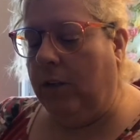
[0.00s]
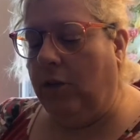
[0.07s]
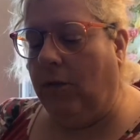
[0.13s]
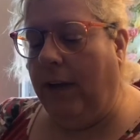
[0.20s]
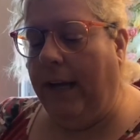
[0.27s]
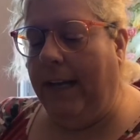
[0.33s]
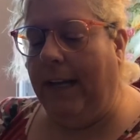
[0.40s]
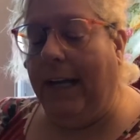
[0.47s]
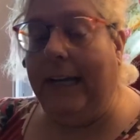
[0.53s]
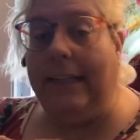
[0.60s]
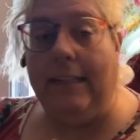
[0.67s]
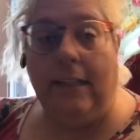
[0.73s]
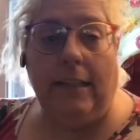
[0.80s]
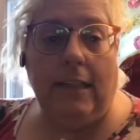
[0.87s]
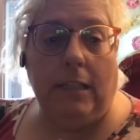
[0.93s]
to try it, I
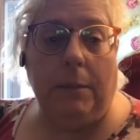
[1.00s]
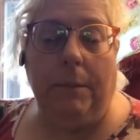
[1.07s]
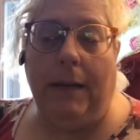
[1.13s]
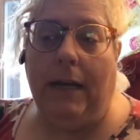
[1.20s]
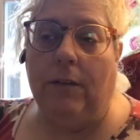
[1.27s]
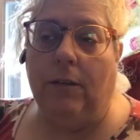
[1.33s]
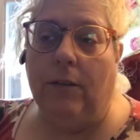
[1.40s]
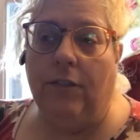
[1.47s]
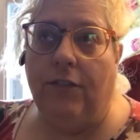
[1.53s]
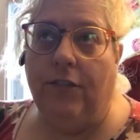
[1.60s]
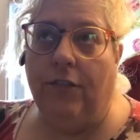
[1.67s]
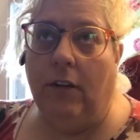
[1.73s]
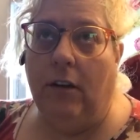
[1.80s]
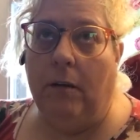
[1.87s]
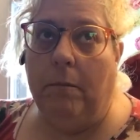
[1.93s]
did get the pattern
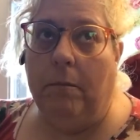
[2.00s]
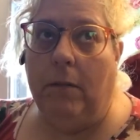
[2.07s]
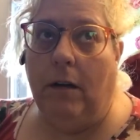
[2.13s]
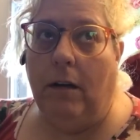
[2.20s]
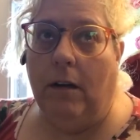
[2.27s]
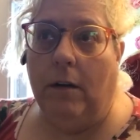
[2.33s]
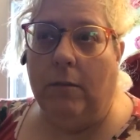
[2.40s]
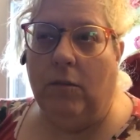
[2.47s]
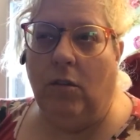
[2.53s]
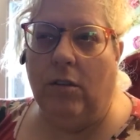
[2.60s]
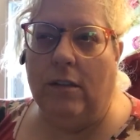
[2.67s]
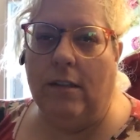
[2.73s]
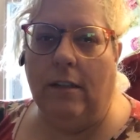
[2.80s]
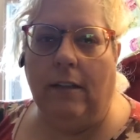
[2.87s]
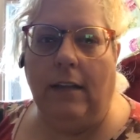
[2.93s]
from
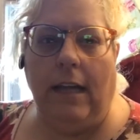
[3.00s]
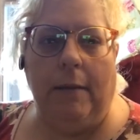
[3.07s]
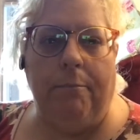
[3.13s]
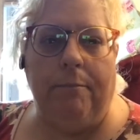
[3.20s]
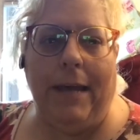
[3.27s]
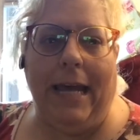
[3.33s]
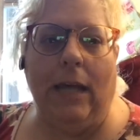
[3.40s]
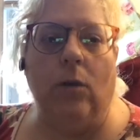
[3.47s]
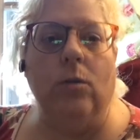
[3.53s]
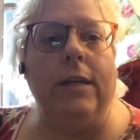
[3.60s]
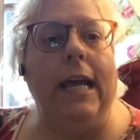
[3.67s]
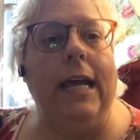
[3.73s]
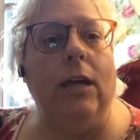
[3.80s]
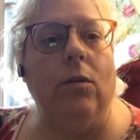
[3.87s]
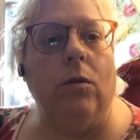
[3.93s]
Crystal at Bag O'
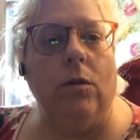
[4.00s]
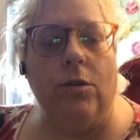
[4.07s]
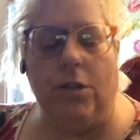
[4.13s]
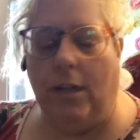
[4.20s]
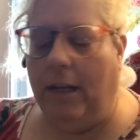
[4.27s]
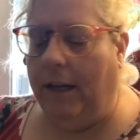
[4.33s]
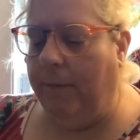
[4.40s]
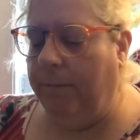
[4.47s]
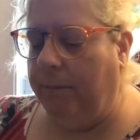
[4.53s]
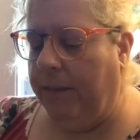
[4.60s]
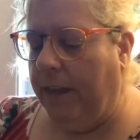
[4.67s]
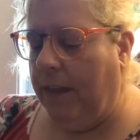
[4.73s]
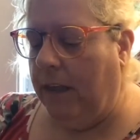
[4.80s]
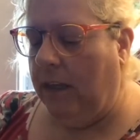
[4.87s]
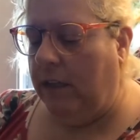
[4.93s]
Day Crochet.
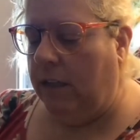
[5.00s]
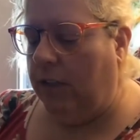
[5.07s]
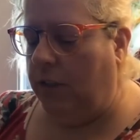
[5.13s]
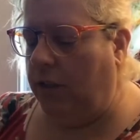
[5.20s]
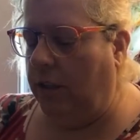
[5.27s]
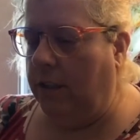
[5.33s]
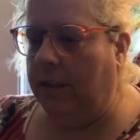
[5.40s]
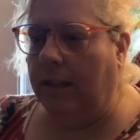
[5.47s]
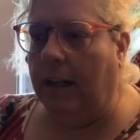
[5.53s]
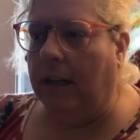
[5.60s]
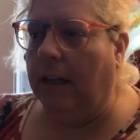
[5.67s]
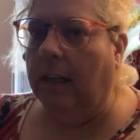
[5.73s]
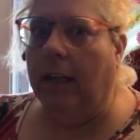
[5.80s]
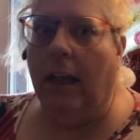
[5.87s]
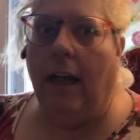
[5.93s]
She's got a
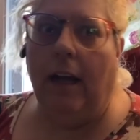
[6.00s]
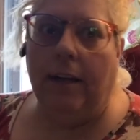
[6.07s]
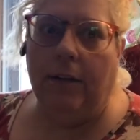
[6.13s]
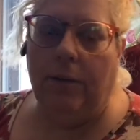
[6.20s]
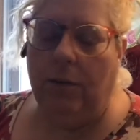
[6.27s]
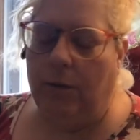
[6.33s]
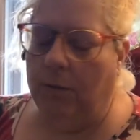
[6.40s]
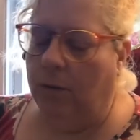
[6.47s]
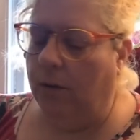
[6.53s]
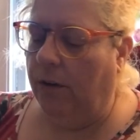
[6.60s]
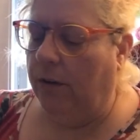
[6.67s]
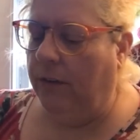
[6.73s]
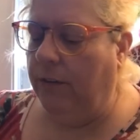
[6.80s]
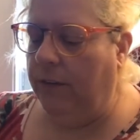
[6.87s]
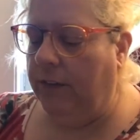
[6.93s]
lot of
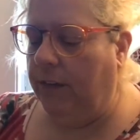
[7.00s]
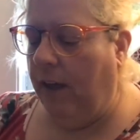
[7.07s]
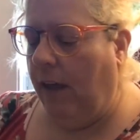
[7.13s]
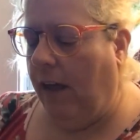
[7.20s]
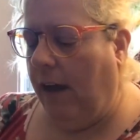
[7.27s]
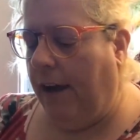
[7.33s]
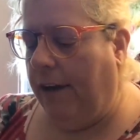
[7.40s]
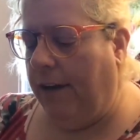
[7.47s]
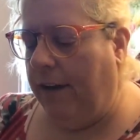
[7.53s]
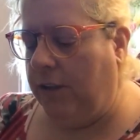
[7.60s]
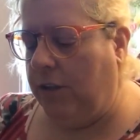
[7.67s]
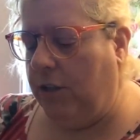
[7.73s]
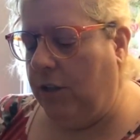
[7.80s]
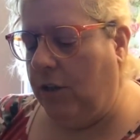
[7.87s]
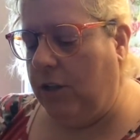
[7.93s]
tutorials.
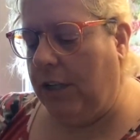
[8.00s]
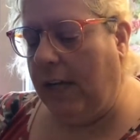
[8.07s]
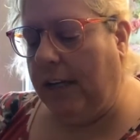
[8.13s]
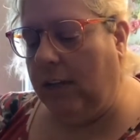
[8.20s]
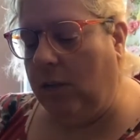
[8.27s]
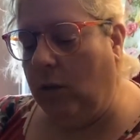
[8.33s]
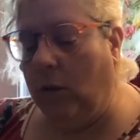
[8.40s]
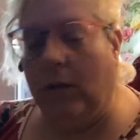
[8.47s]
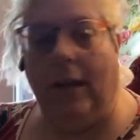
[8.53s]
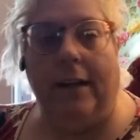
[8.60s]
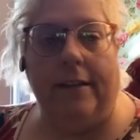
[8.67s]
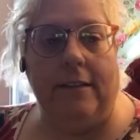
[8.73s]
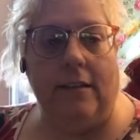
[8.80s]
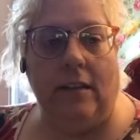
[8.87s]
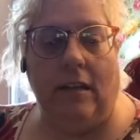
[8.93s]
She shows you how to do a
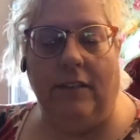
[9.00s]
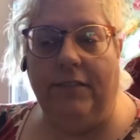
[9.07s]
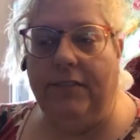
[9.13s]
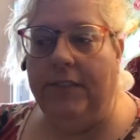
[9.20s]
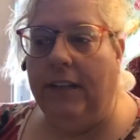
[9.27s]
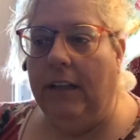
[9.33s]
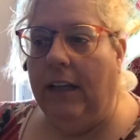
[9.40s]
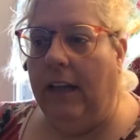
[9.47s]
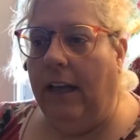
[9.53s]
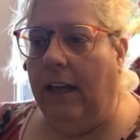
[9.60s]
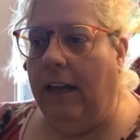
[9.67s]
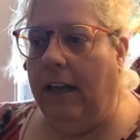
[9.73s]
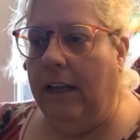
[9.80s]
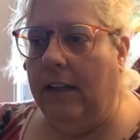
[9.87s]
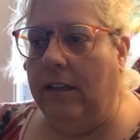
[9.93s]
lot of stuff.
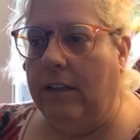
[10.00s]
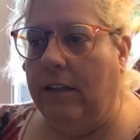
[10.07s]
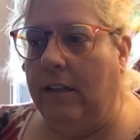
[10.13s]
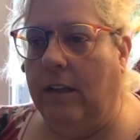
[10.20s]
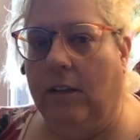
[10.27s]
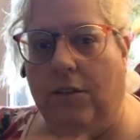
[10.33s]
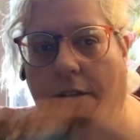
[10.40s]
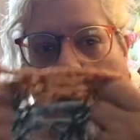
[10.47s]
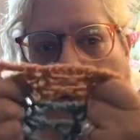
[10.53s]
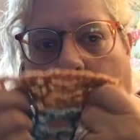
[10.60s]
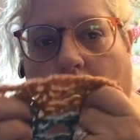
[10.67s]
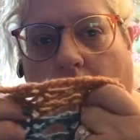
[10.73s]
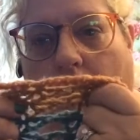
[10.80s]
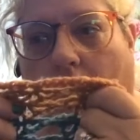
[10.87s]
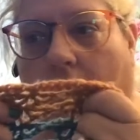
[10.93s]
And, you know, she's got a
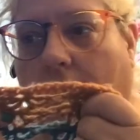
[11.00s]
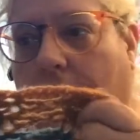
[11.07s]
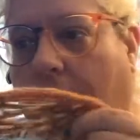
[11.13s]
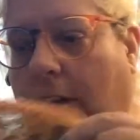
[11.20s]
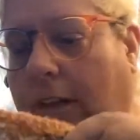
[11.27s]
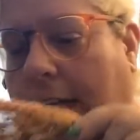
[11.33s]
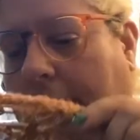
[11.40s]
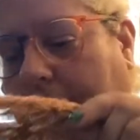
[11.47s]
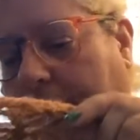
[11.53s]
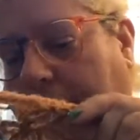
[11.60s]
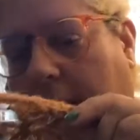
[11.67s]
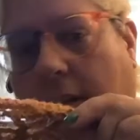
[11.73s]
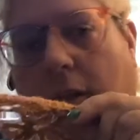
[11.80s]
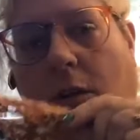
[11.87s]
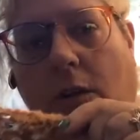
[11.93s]
tutorial for a lot of
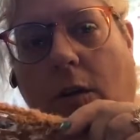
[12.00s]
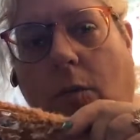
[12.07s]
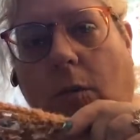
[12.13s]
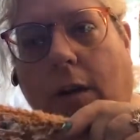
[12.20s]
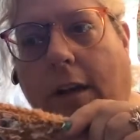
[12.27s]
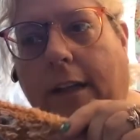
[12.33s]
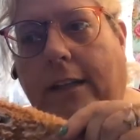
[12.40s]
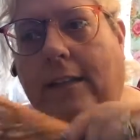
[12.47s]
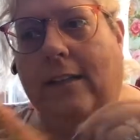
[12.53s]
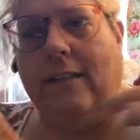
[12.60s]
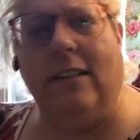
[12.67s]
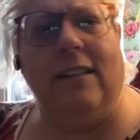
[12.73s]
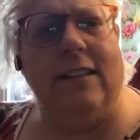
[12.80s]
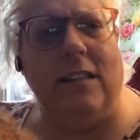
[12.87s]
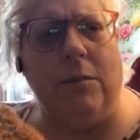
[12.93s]
things that you can wear like this,
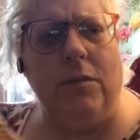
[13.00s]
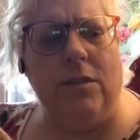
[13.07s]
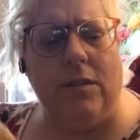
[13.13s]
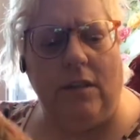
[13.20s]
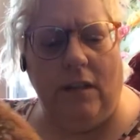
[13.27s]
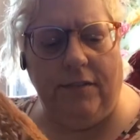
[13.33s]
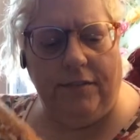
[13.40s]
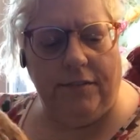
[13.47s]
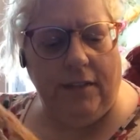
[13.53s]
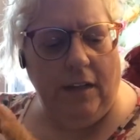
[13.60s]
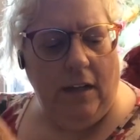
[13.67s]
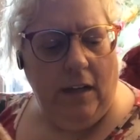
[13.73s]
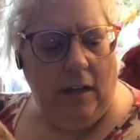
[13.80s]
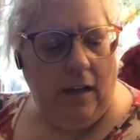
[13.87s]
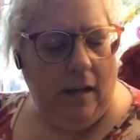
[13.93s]
like summer stuff.
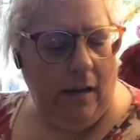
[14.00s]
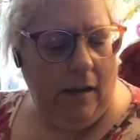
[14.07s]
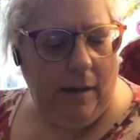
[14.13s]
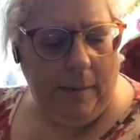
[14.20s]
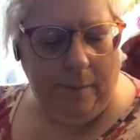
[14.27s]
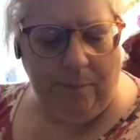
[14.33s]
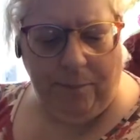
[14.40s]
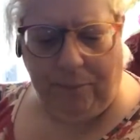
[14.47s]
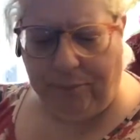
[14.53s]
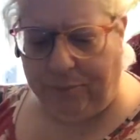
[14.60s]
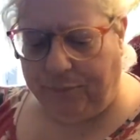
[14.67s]
And